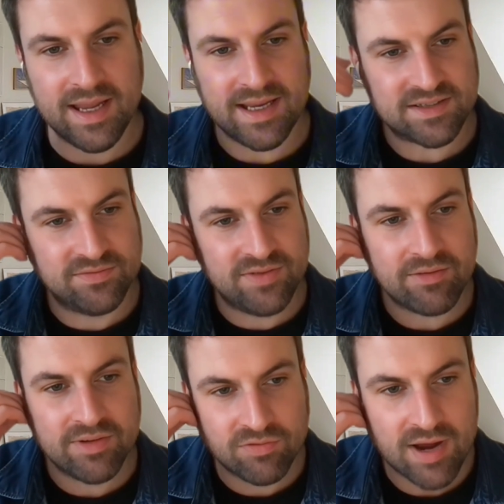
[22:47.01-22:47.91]
it's
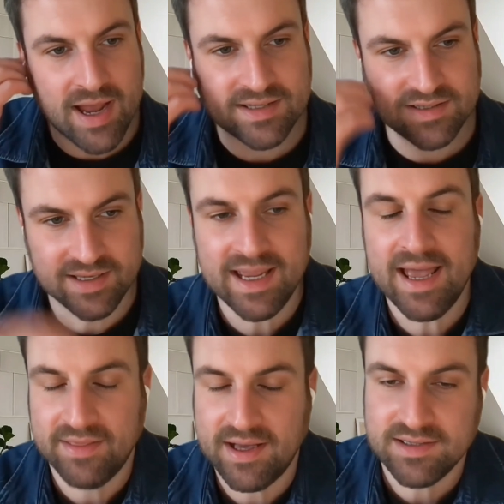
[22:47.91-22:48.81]
very rare to
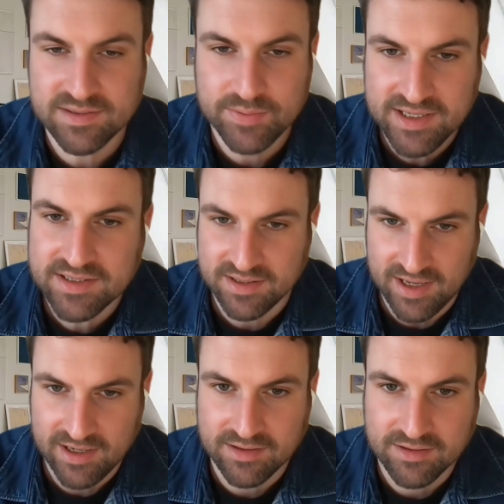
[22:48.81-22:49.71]
get that space
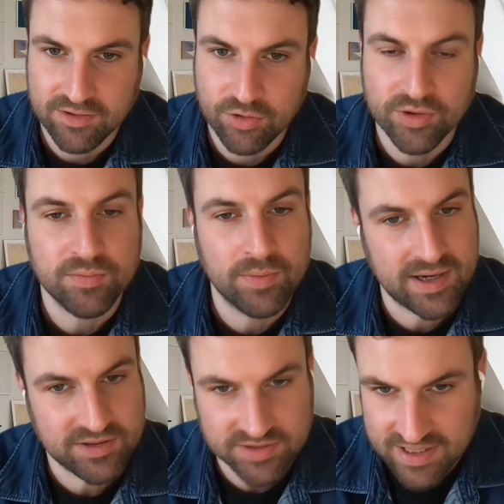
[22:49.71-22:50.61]
again, or you
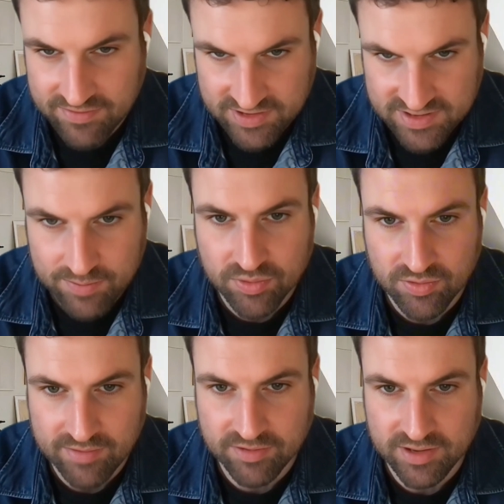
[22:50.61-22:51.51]
might just have it
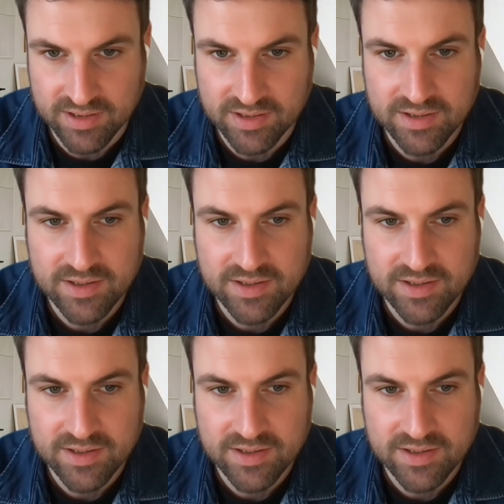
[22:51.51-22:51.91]
temporarily.